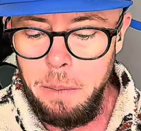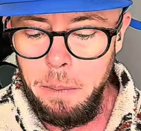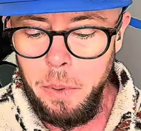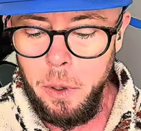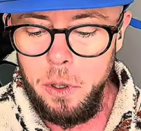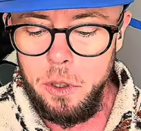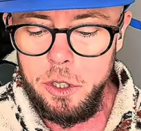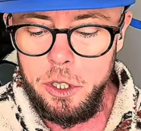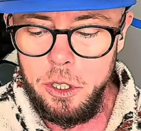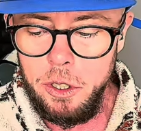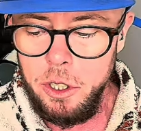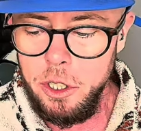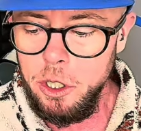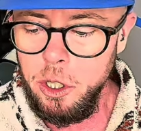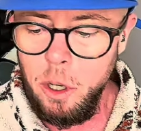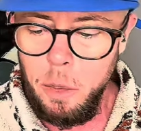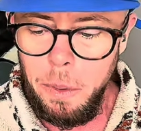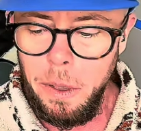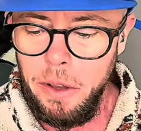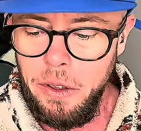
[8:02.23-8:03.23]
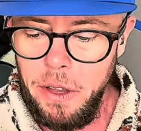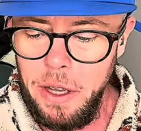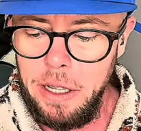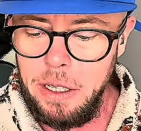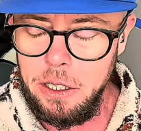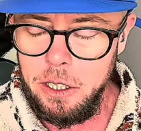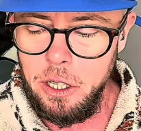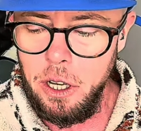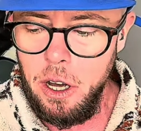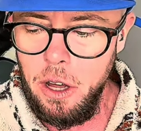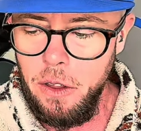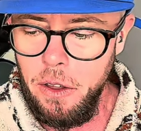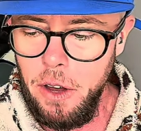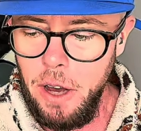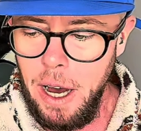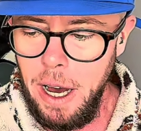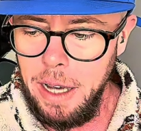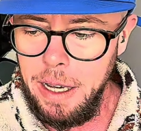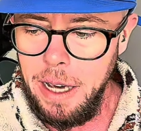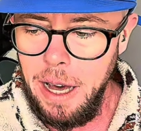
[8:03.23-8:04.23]
But there's a couple of things there that
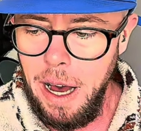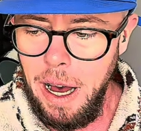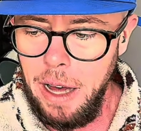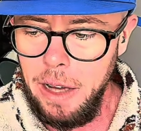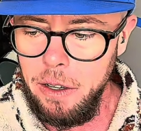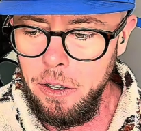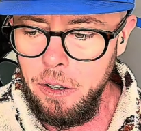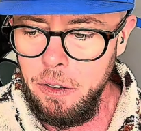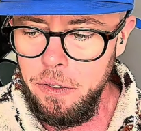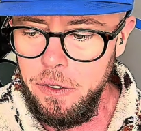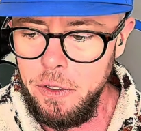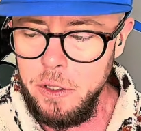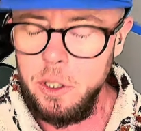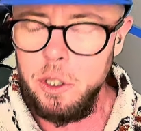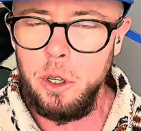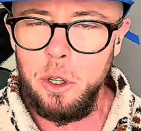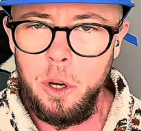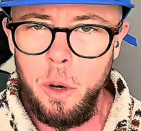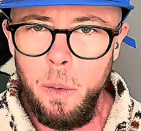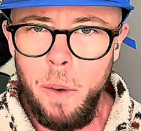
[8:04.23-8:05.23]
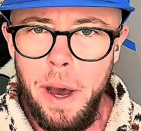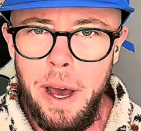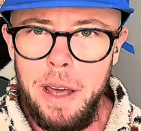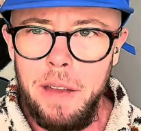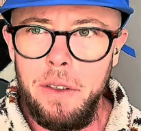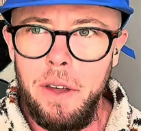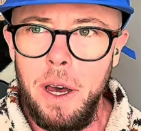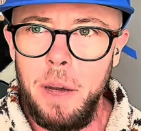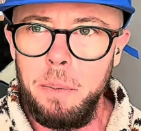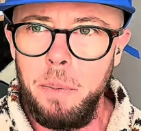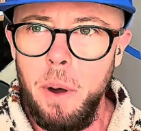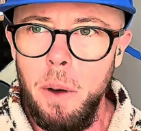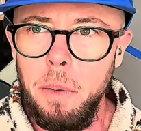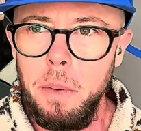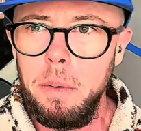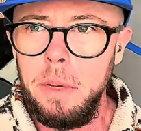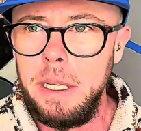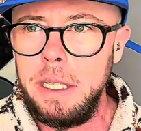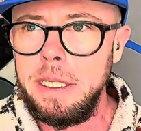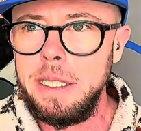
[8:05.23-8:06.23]
I kind of took away that I'd
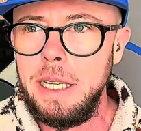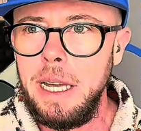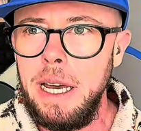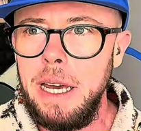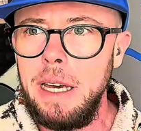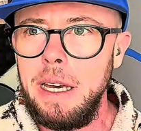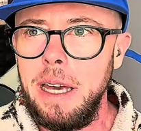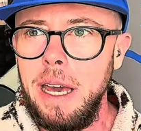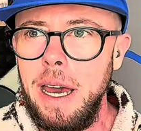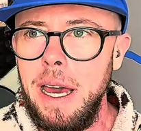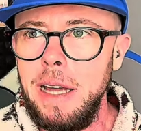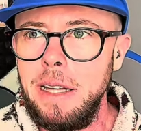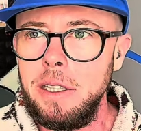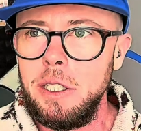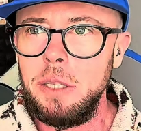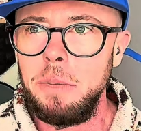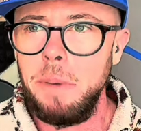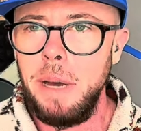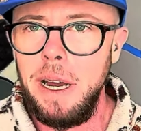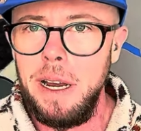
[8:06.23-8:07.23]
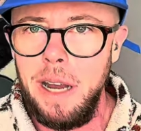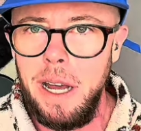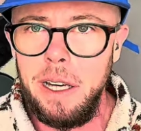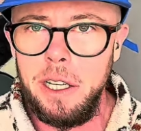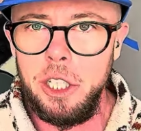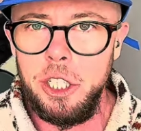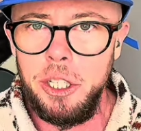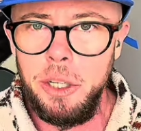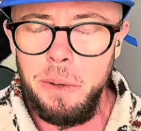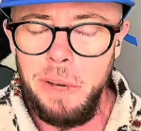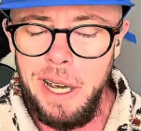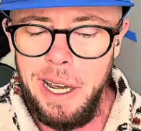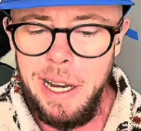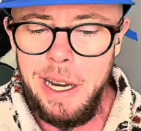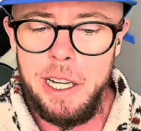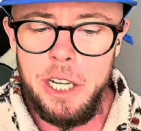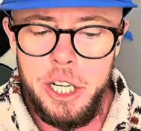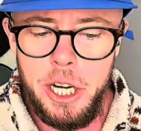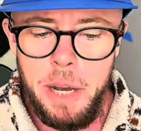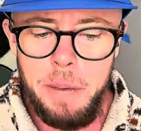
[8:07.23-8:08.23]
probably take into my next shoot in
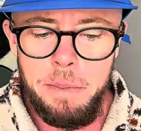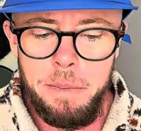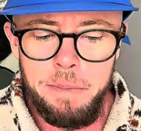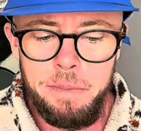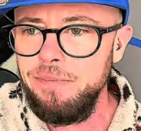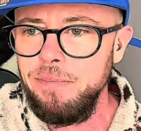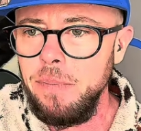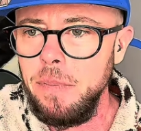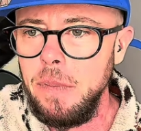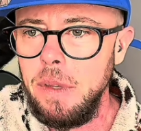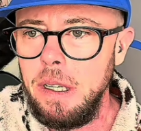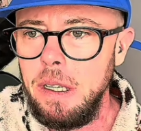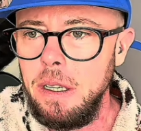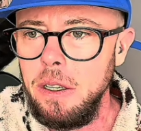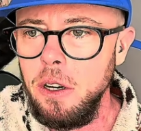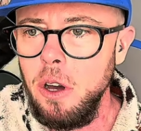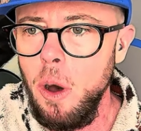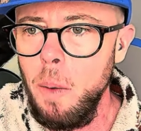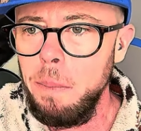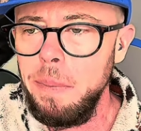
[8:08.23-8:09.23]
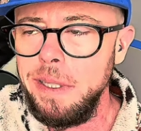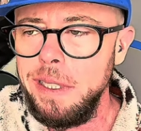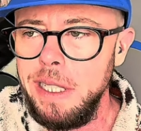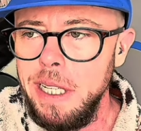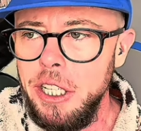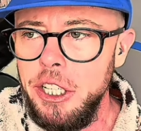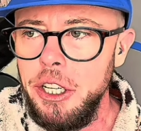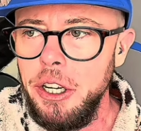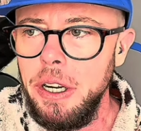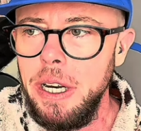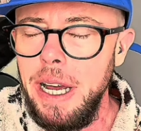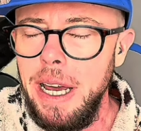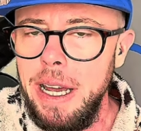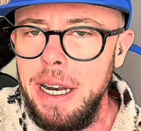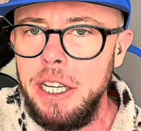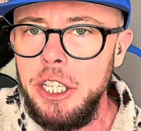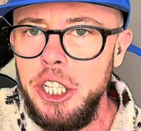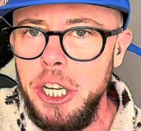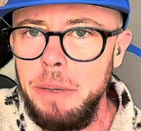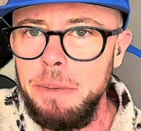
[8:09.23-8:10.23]
a gym. Composition in a
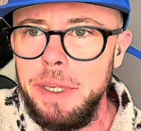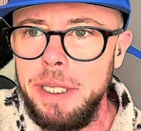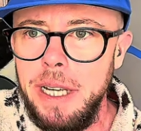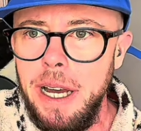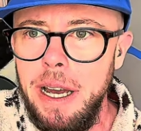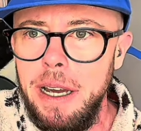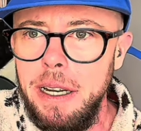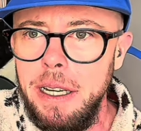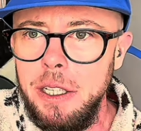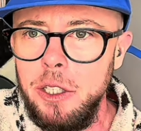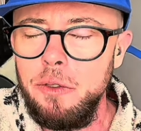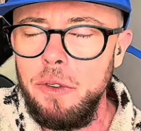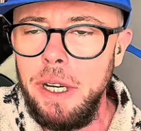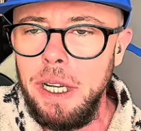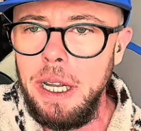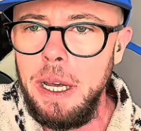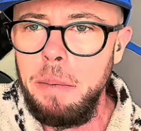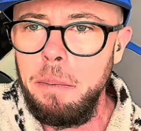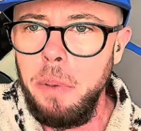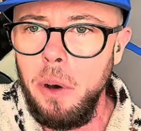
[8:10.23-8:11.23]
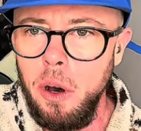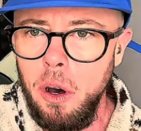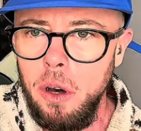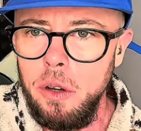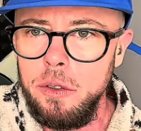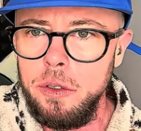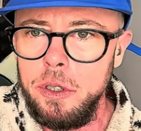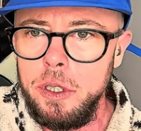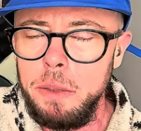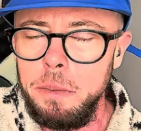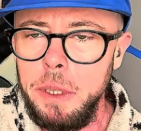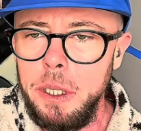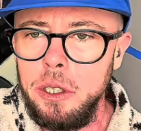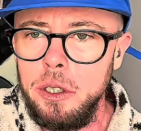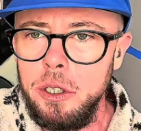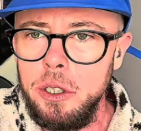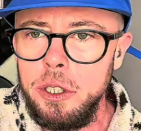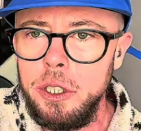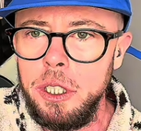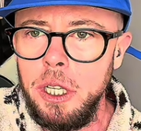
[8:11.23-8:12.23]
gym setting is really important,
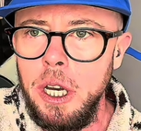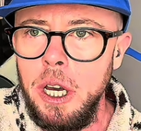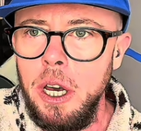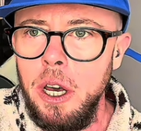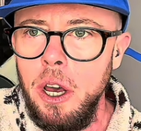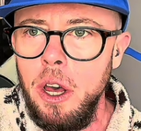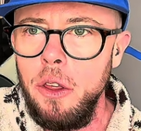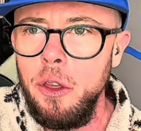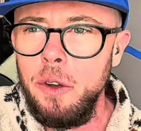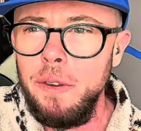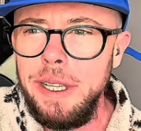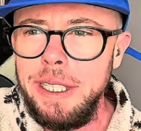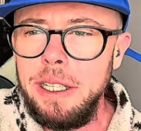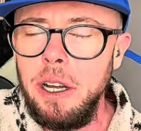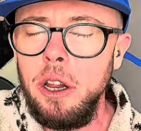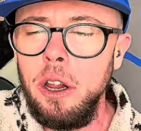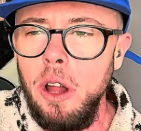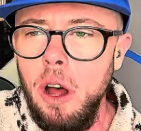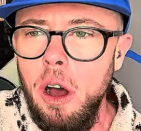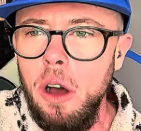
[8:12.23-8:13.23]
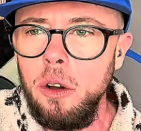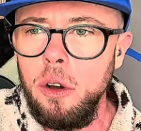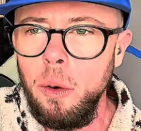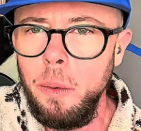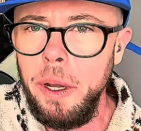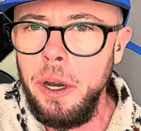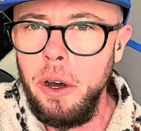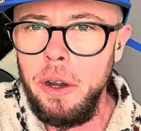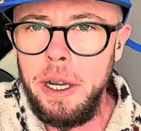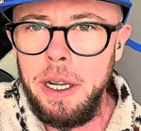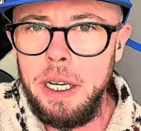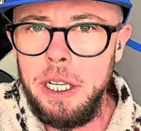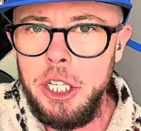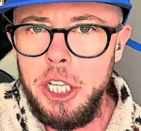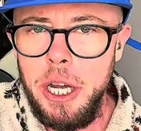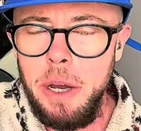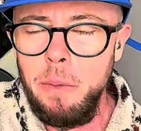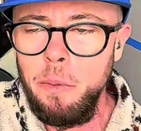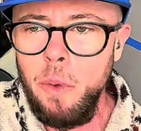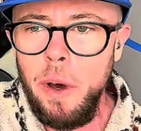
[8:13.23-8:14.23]
because there is a lot going on in a
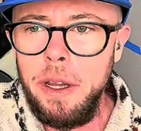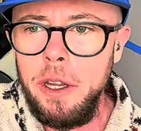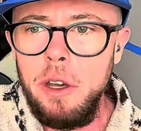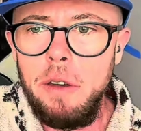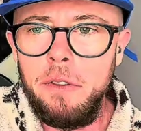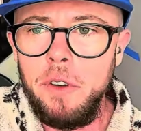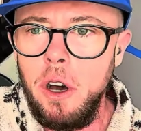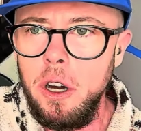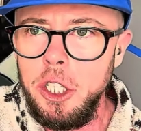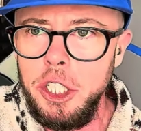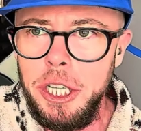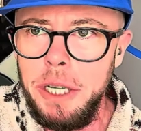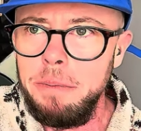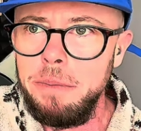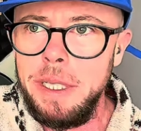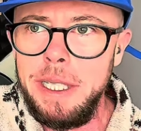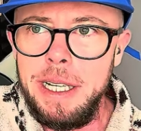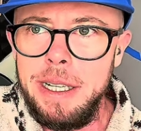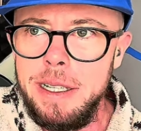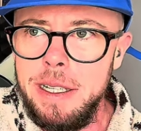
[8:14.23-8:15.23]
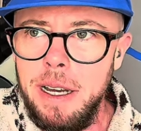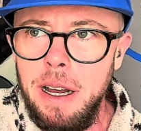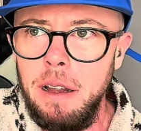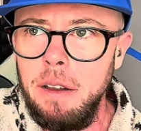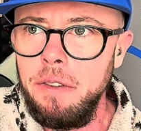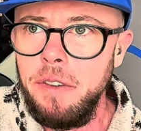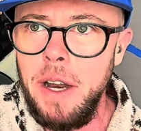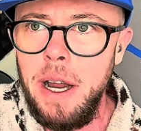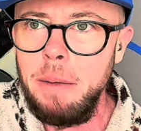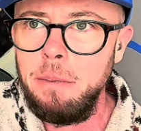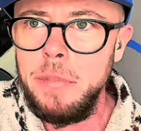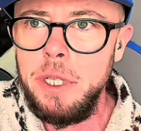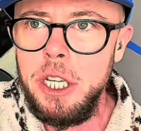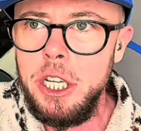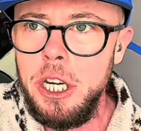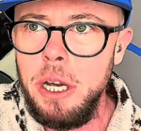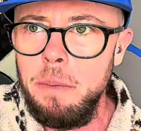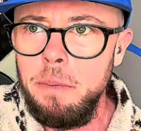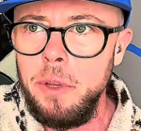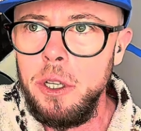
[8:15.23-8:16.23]
gym. Whether you've got a gym to yourself, an empty
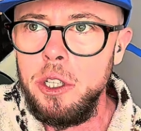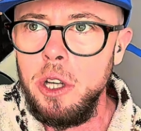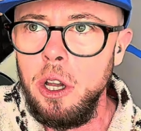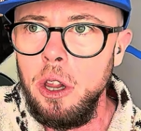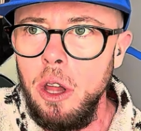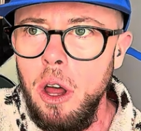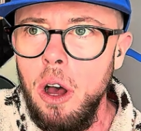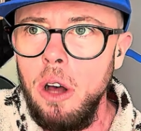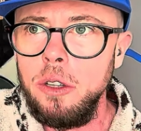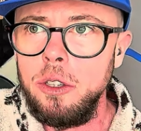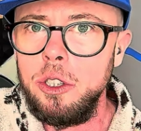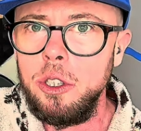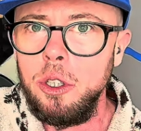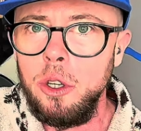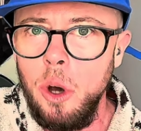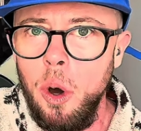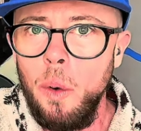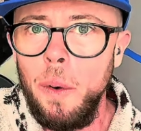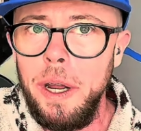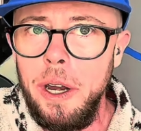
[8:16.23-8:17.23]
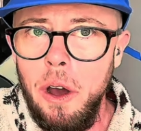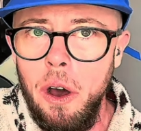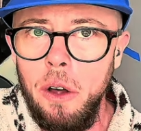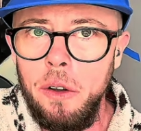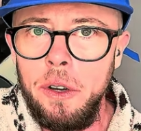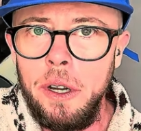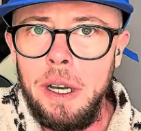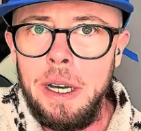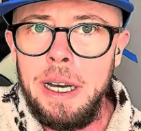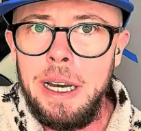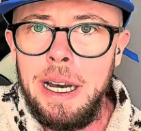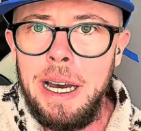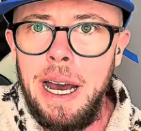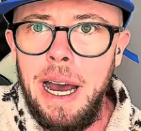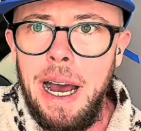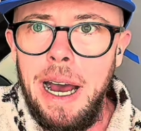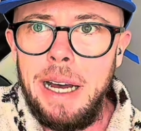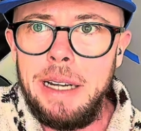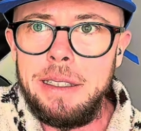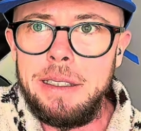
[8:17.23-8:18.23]
gym, there's a lot going on.
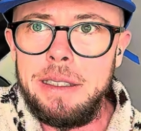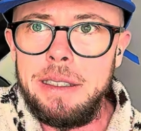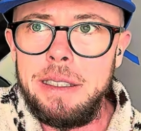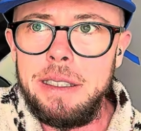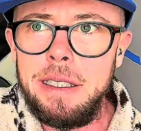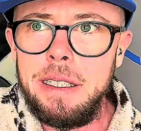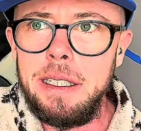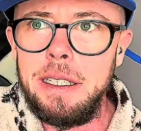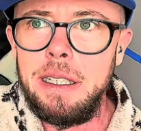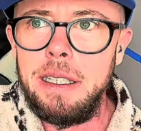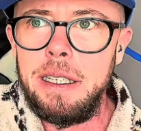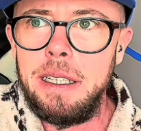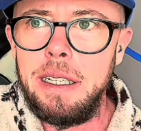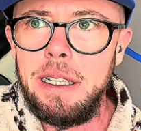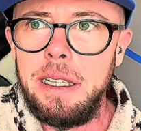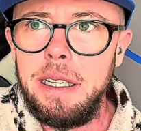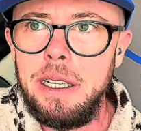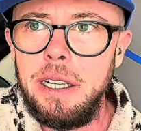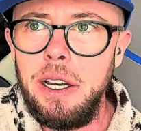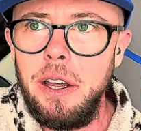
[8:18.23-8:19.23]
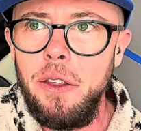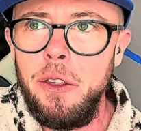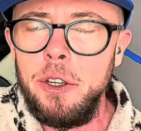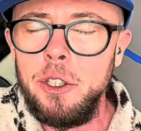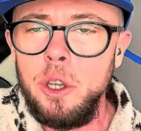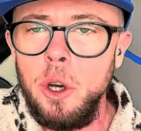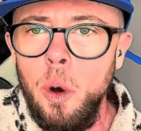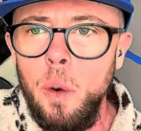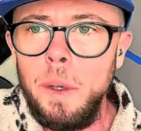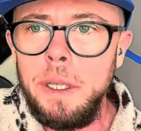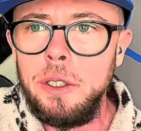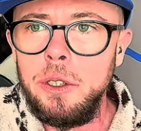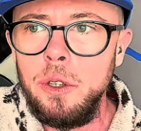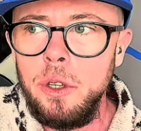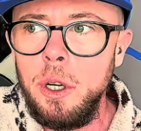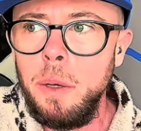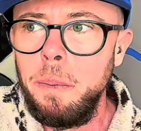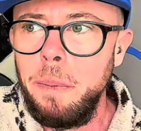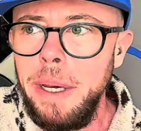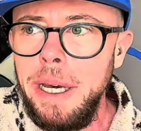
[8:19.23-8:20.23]
And there's always going
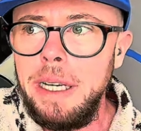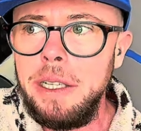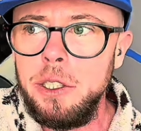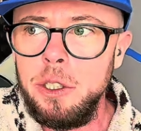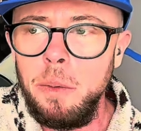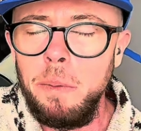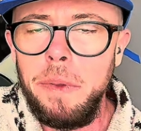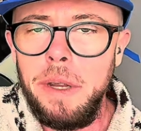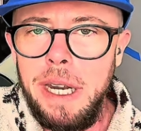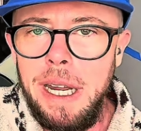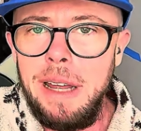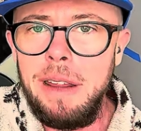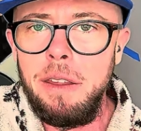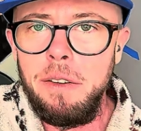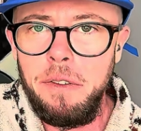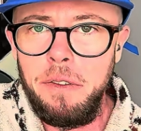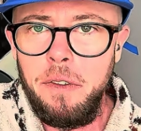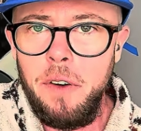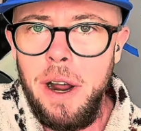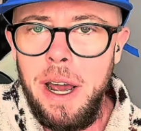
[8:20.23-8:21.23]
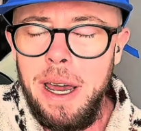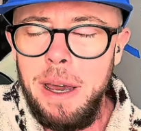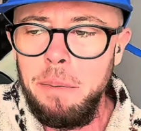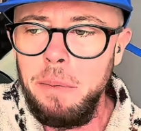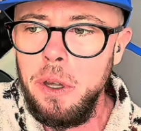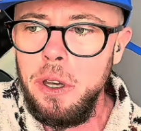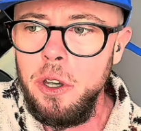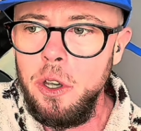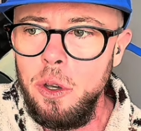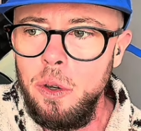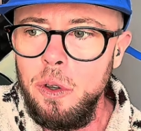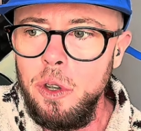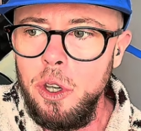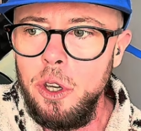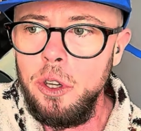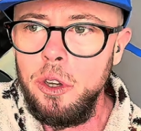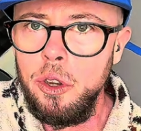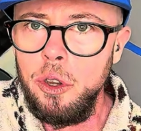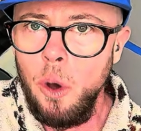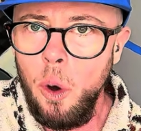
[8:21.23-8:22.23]
to be something in the frame that
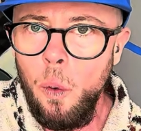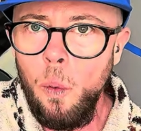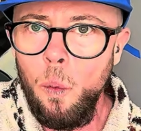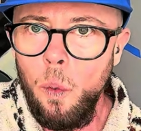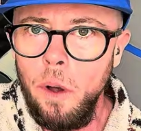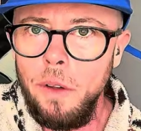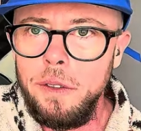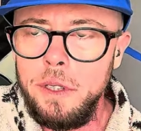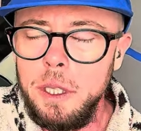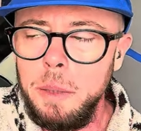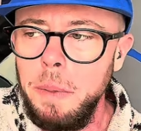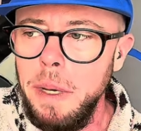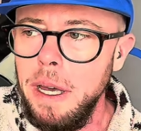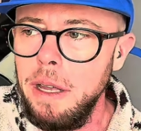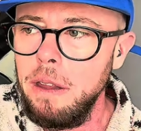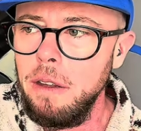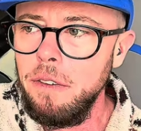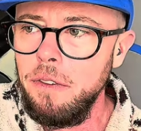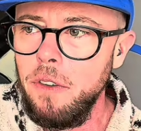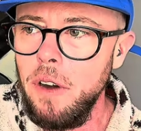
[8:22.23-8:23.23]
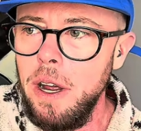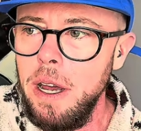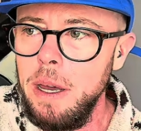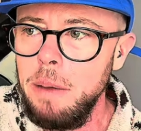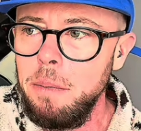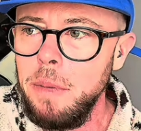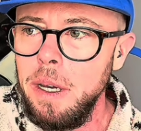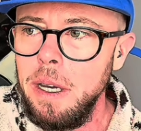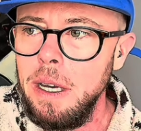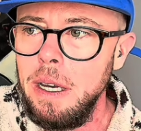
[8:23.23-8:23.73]
you don't want to be in the frame.